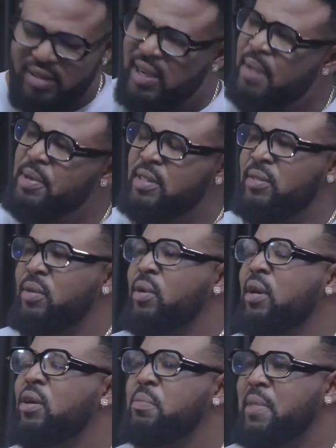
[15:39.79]
Time is no
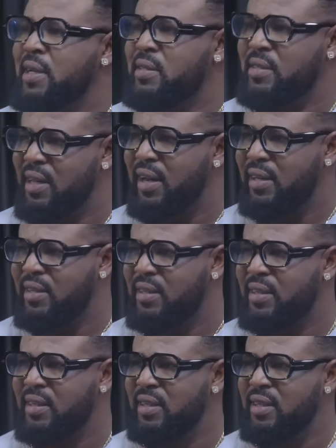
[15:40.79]
longer on my side.
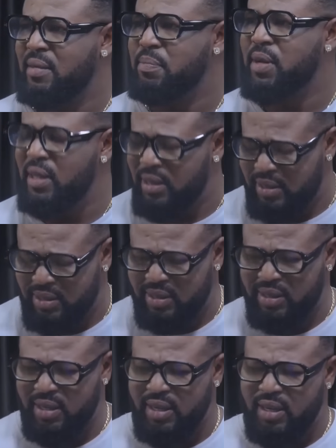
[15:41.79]

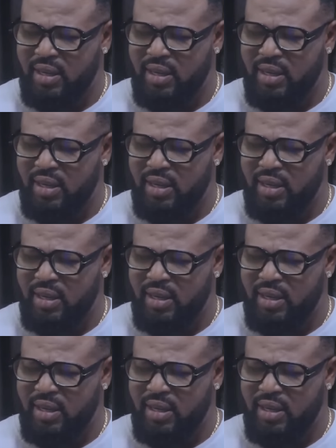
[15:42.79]
Please.